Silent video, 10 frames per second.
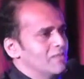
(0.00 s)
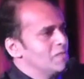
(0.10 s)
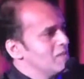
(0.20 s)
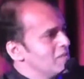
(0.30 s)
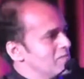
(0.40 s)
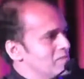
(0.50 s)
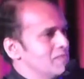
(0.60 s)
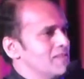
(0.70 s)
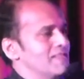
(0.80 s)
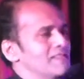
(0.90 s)
do you have one
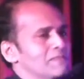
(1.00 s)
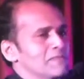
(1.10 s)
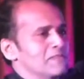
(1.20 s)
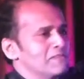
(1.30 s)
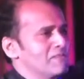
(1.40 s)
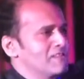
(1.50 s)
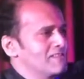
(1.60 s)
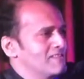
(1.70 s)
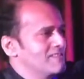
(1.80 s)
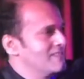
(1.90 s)
more ECG machine for
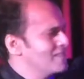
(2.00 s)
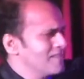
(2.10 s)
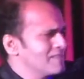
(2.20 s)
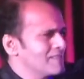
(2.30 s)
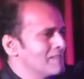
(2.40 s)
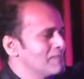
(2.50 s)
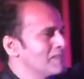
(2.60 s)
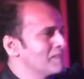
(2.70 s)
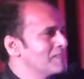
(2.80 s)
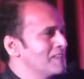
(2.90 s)
us? So I was
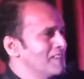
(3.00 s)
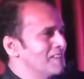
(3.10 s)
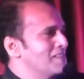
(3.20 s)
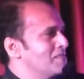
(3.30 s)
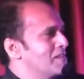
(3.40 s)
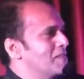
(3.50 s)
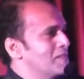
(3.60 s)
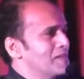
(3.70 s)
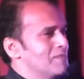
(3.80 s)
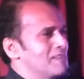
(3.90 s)
surprised why he needs for
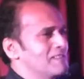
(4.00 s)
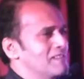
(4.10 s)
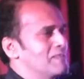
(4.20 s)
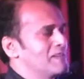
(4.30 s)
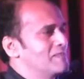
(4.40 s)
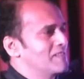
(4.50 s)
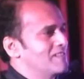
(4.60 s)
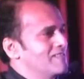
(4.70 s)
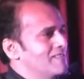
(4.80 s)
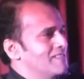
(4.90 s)
community medicine department.
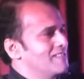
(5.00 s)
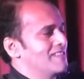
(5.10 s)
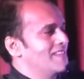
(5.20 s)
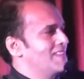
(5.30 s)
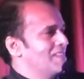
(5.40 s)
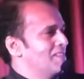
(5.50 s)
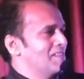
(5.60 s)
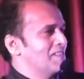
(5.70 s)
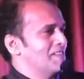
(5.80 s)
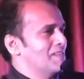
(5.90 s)
I never
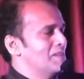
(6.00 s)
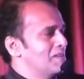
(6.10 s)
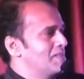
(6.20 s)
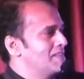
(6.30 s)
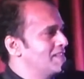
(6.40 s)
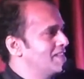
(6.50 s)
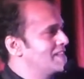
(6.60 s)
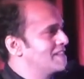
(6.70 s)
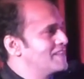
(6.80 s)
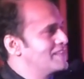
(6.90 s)
thought community medicine
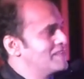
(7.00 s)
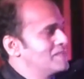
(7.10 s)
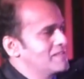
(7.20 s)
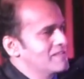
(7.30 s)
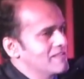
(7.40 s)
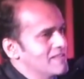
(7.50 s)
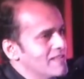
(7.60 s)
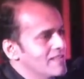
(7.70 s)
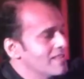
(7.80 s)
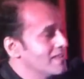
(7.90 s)
needs an ECG machine.
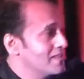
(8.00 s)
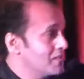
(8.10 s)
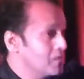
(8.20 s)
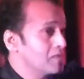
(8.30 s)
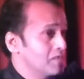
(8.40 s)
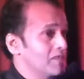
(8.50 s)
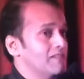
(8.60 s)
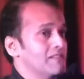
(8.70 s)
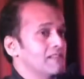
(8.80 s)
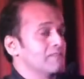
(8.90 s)
Then he said, no, for
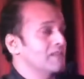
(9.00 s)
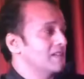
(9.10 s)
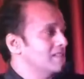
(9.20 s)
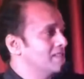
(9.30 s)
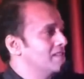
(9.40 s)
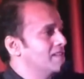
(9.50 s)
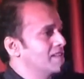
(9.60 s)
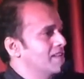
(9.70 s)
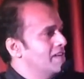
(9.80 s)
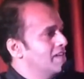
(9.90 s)
our urban health center
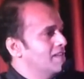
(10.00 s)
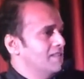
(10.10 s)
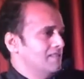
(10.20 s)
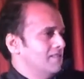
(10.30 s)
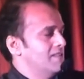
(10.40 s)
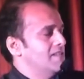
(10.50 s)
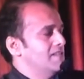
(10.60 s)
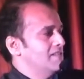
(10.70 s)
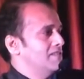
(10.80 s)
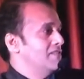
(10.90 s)
in Lady Hill,
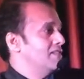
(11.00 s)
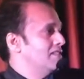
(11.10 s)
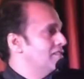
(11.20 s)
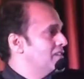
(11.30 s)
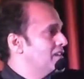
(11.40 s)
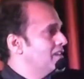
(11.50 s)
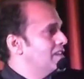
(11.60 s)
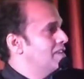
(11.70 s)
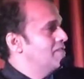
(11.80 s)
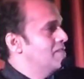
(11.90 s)
we'll definitely
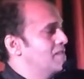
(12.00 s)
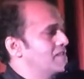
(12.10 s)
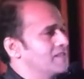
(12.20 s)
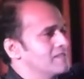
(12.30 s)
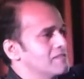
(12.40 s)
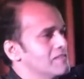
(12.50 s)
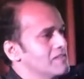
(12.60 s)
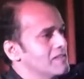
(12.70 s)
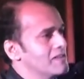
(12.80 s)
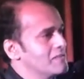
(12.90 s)
need one machine.
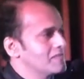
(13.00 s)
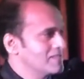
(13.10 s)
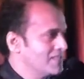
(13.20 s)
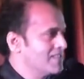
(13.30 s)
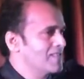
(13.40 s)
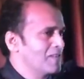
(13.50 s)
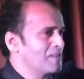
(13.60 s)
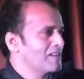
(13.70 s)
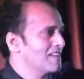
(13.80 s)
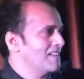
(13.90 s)
So I told sir,
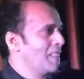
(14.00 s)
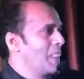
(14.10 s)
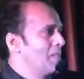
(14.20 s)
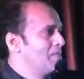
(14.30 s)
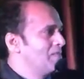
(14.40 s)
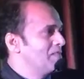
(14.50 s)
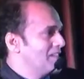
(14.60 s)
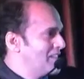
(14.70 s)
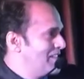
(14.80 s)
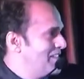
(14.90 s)
already we
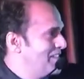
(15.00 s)
are,